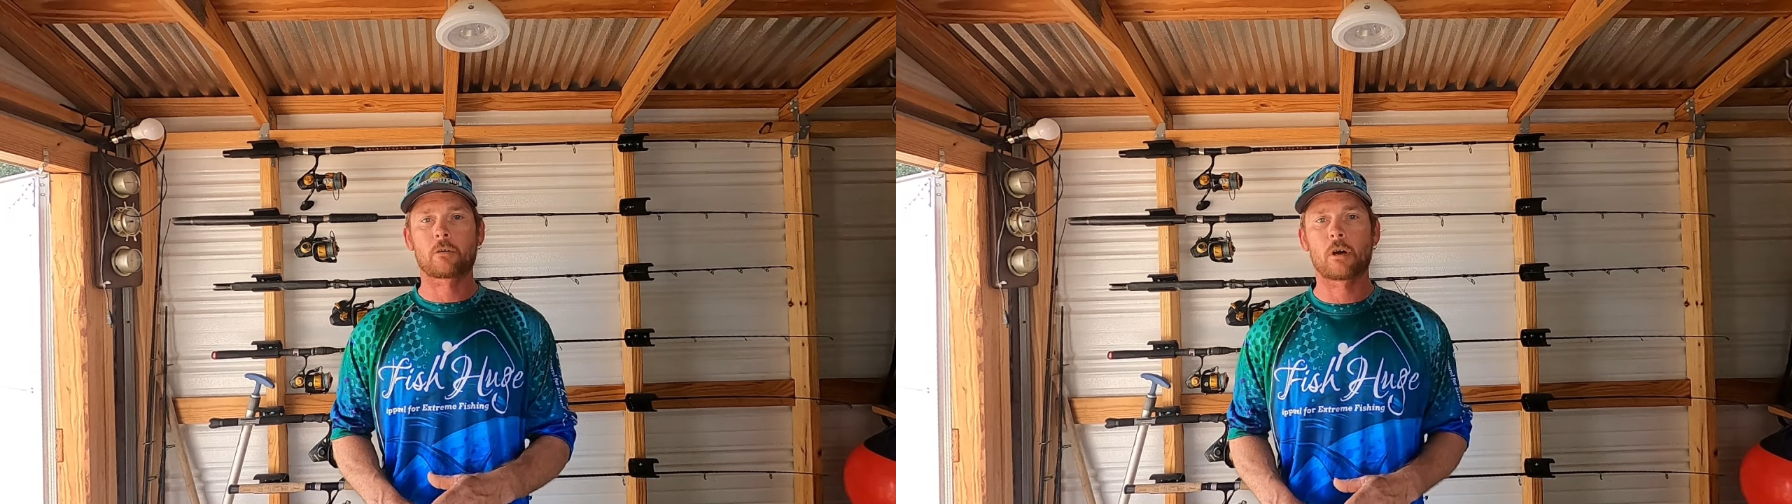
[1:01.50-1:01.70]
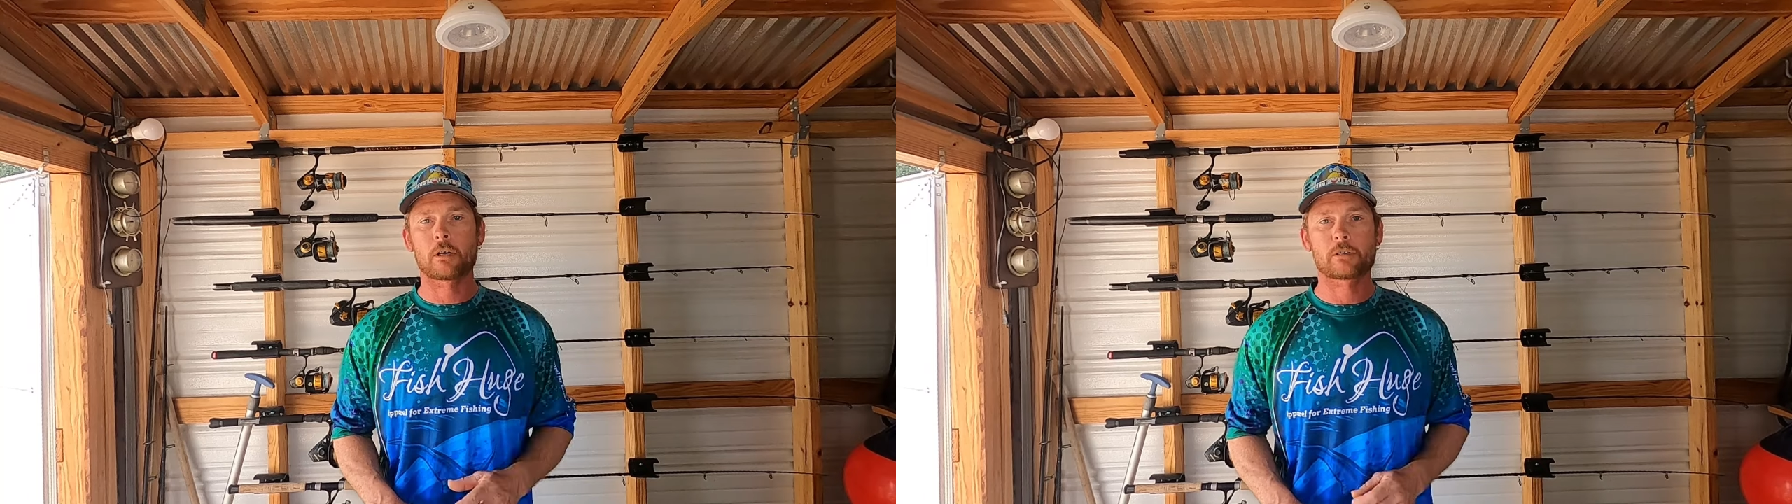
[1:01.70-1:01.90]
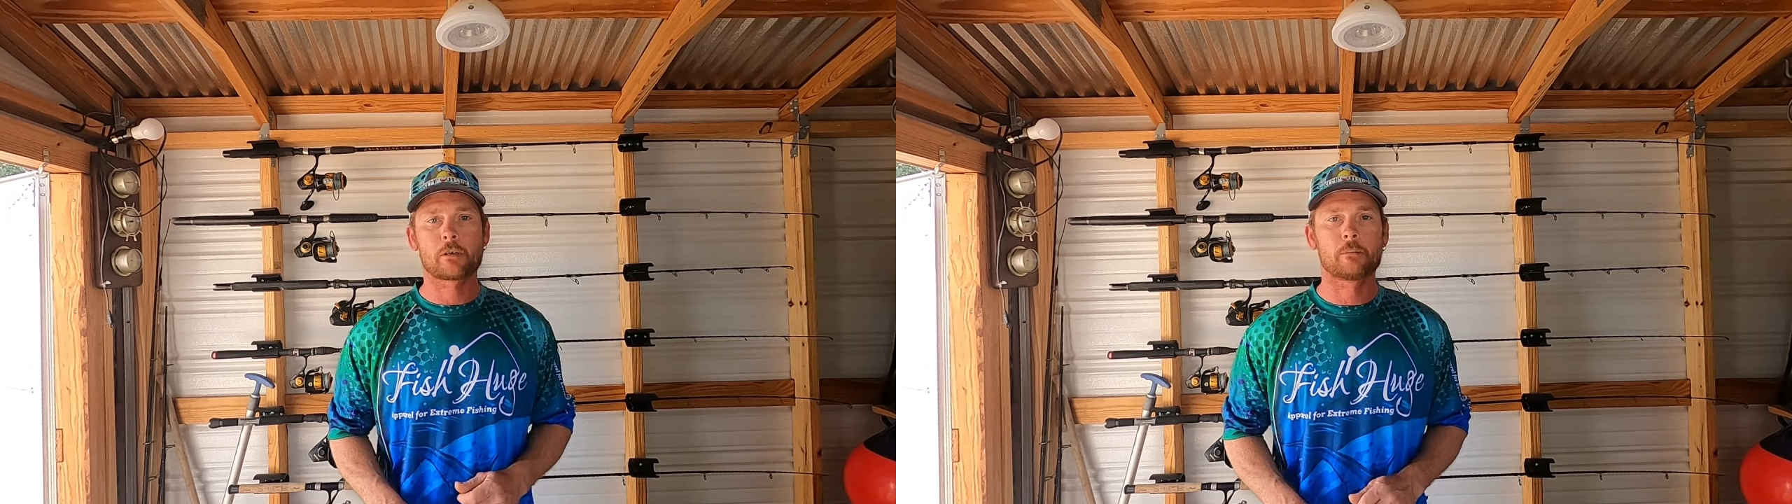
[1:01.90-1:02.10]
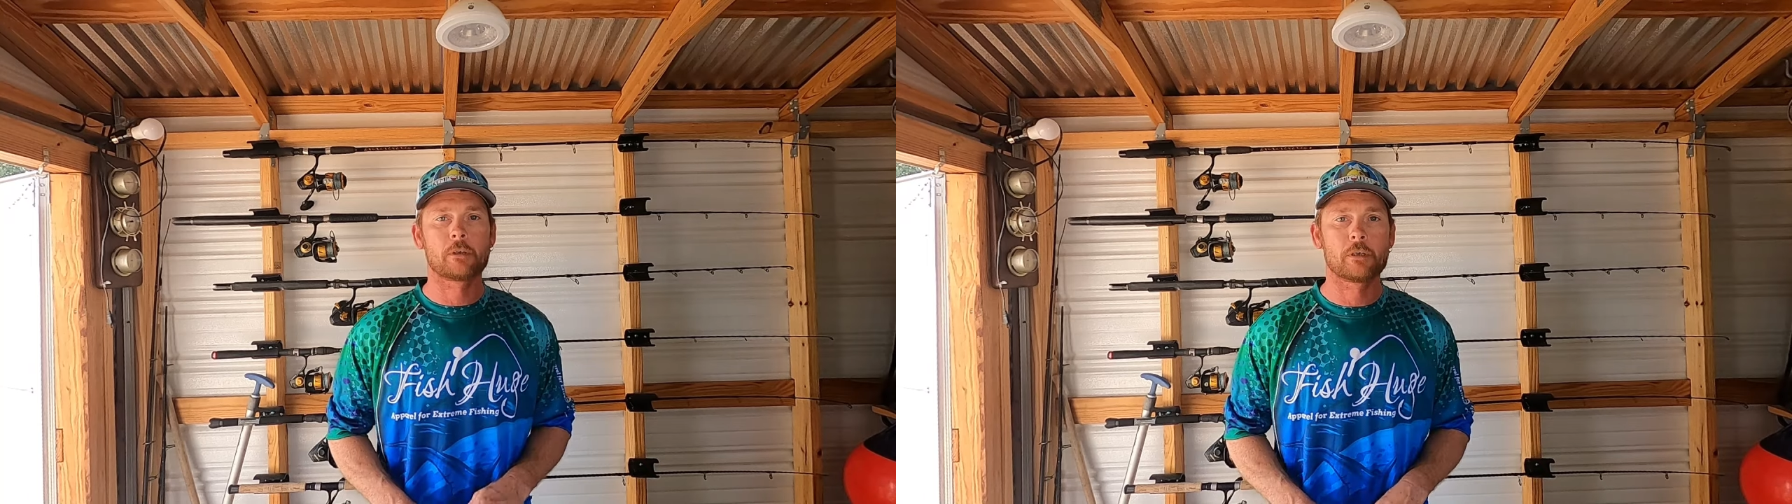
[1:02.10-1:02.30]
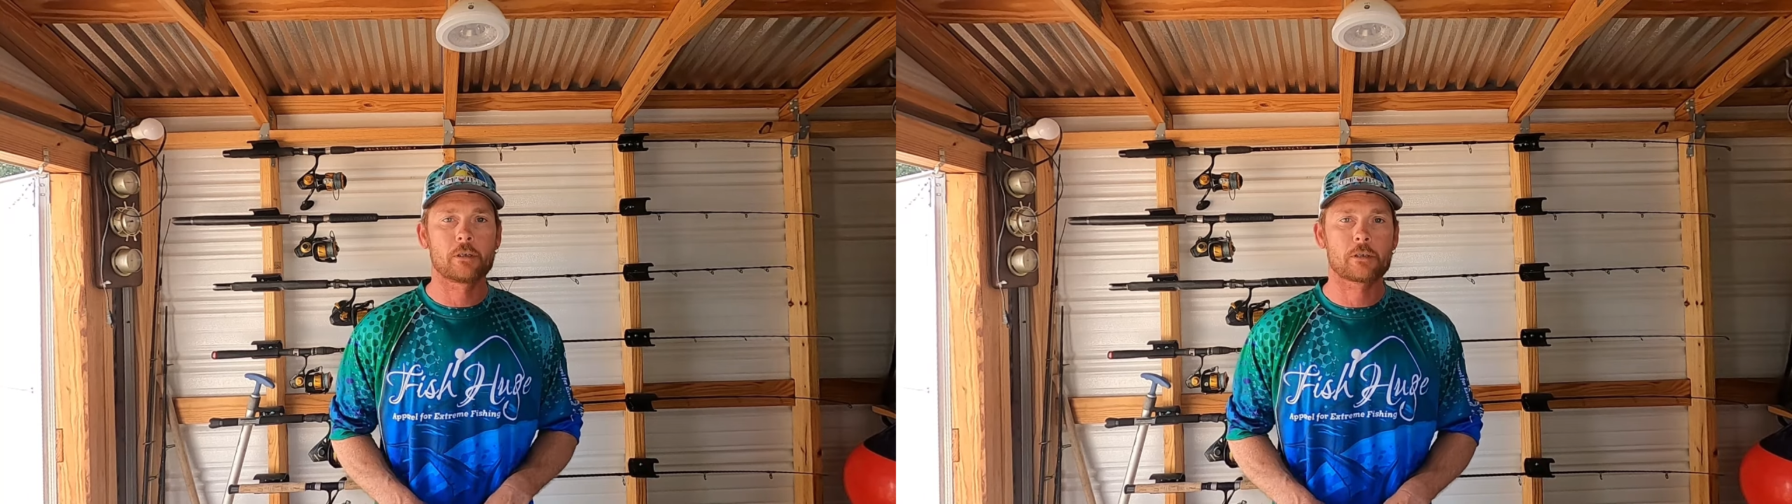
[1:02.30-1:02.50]
across some
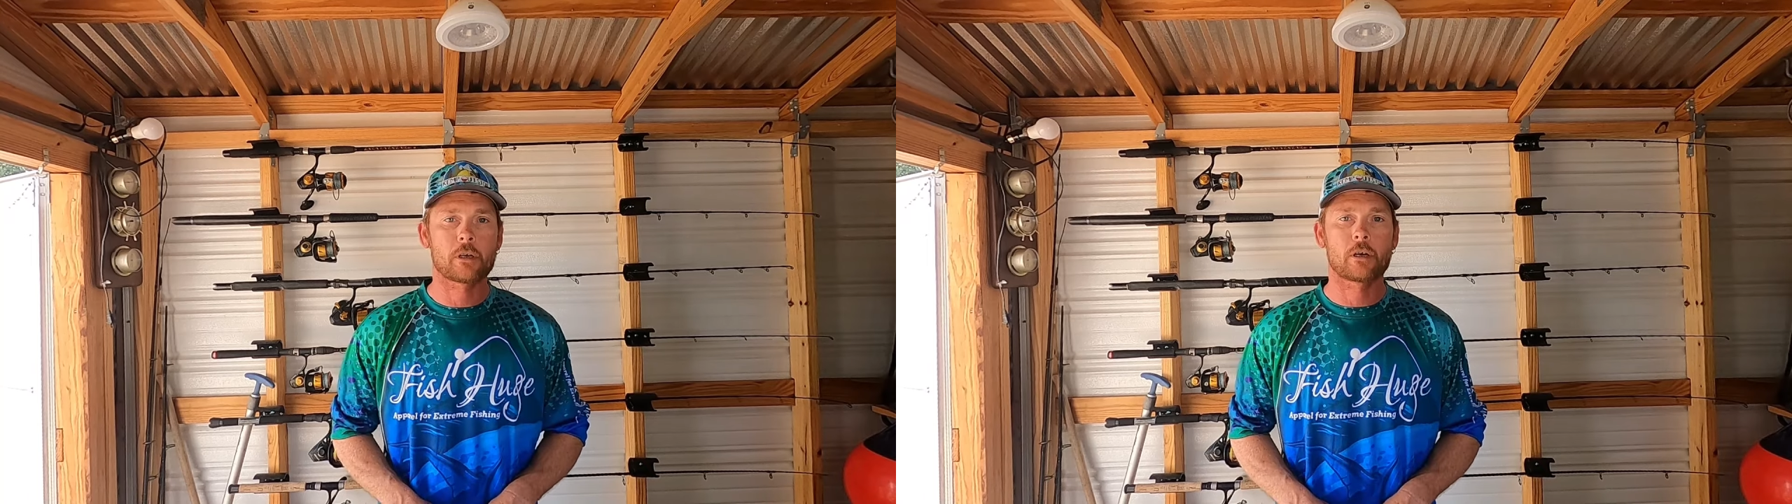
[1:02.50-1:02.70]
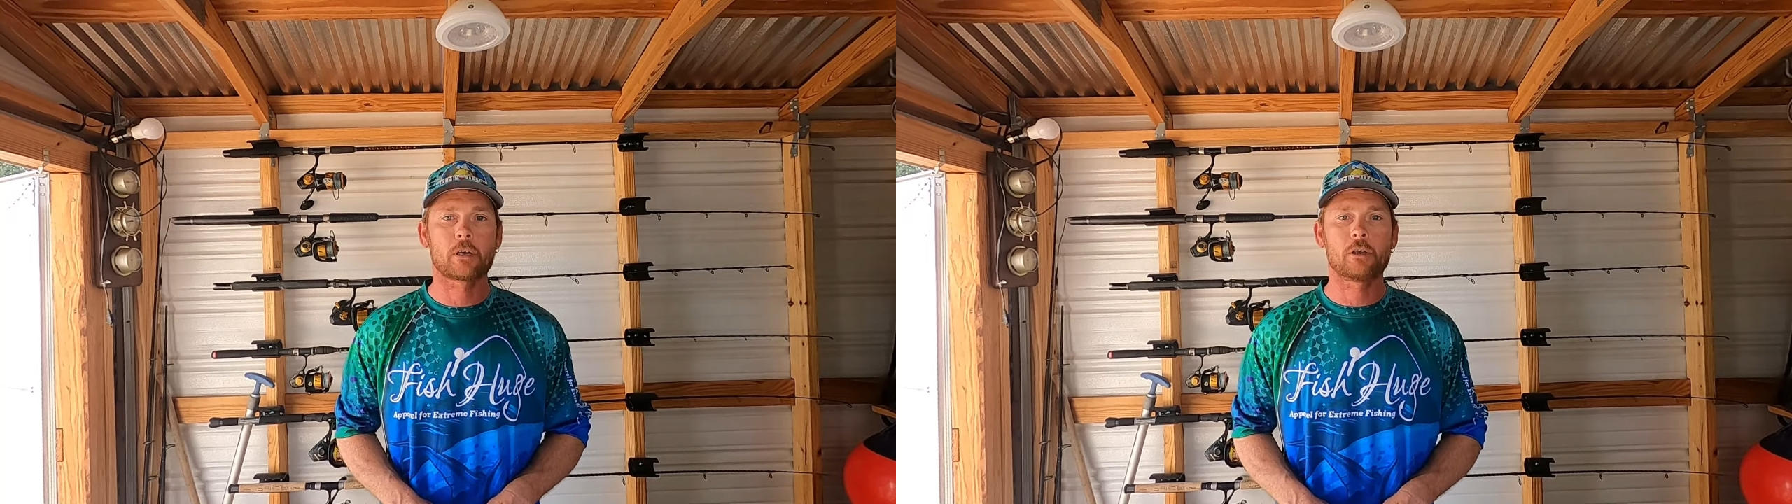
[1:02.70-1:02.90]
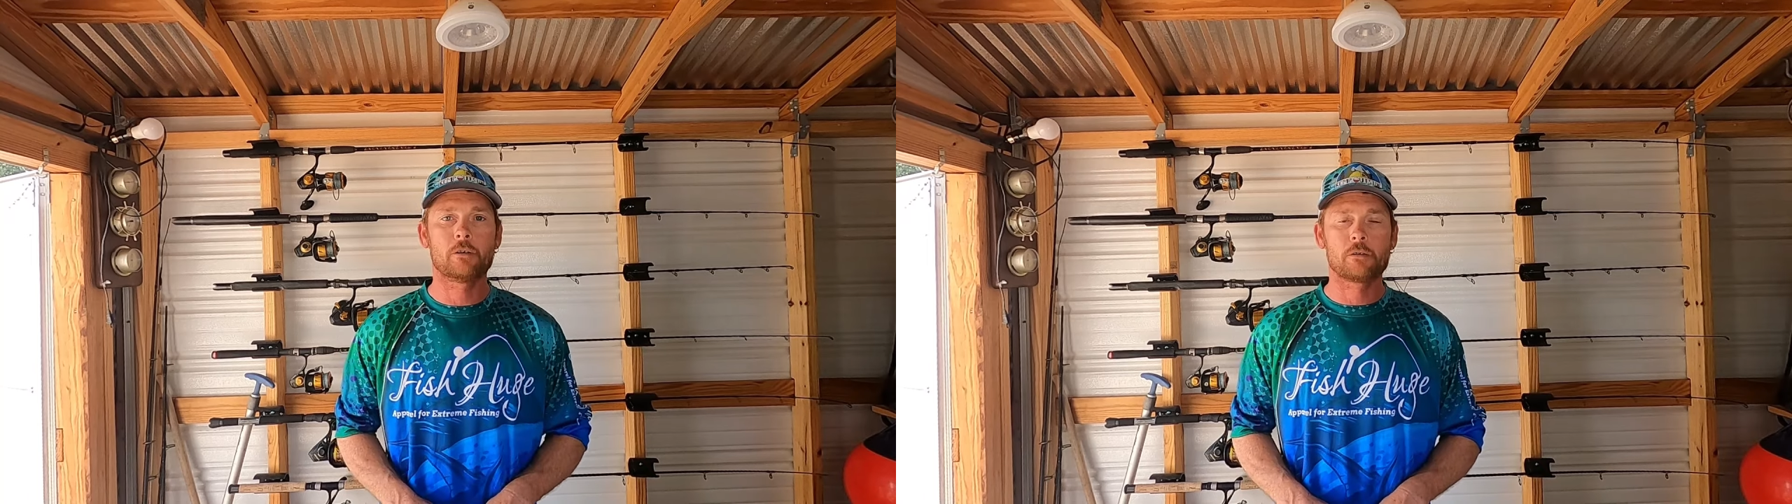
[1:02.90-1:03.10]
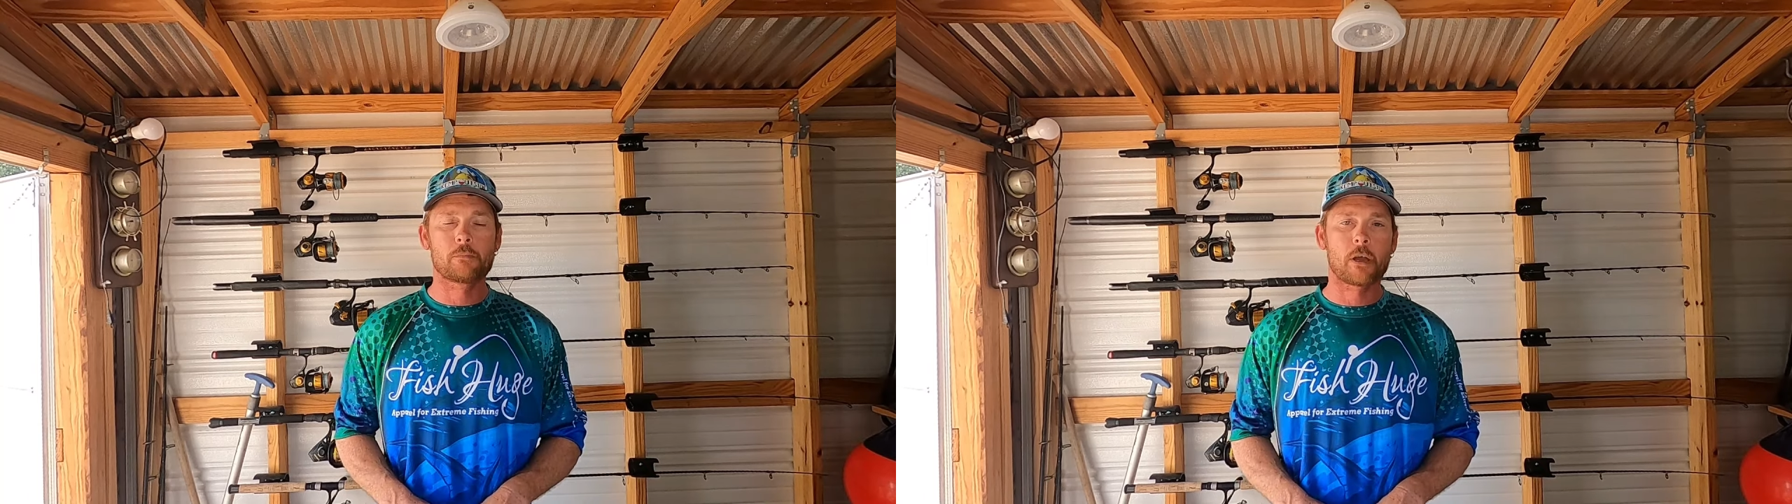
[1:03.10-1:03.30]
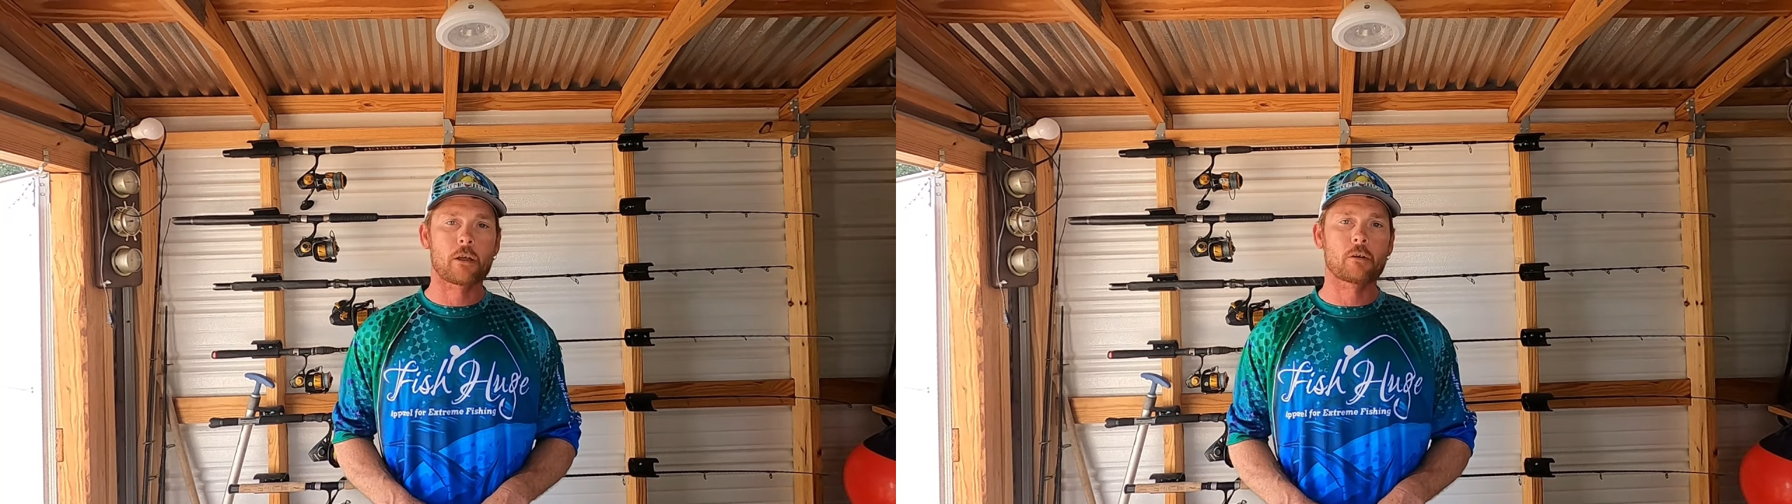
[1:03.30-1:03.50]
of these
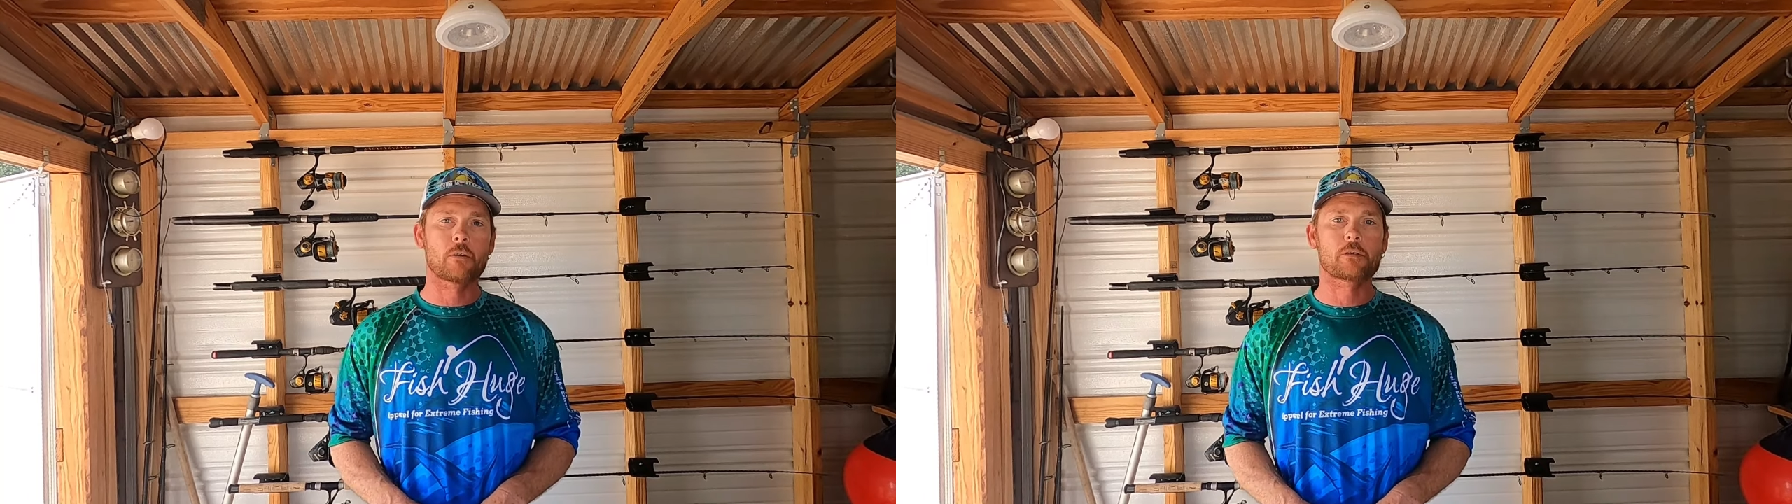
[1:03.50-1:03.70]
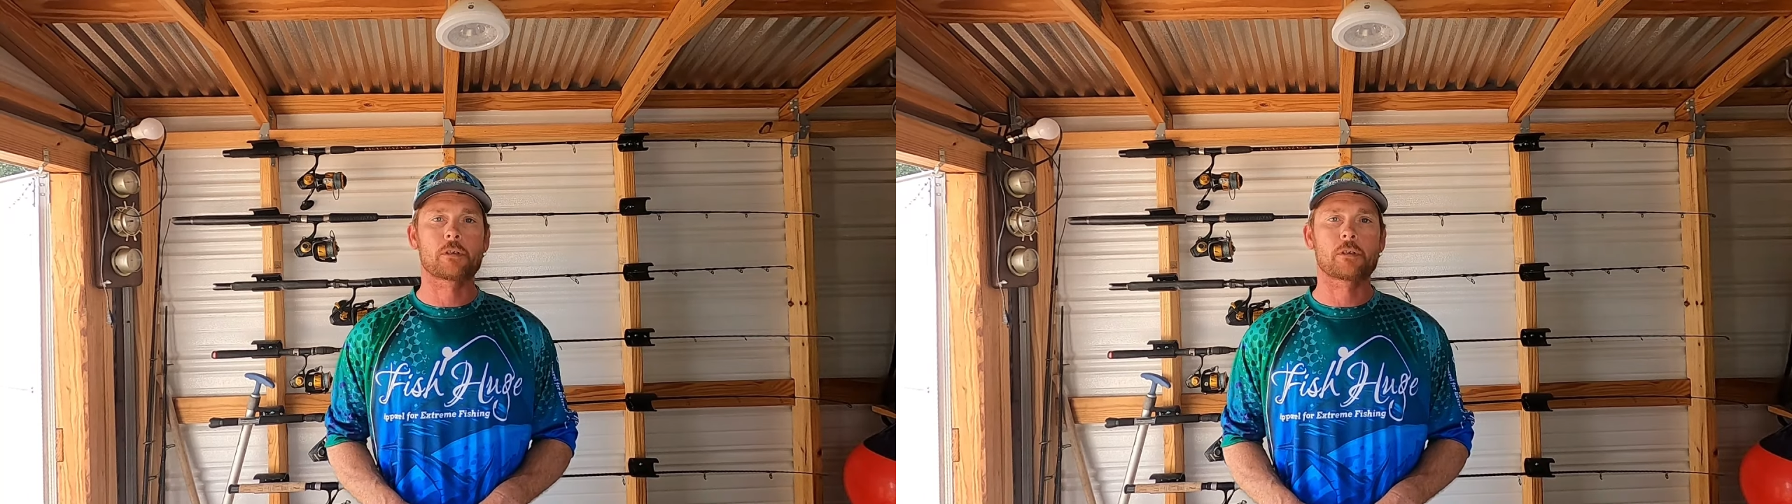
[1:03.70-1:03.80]
huge mangrove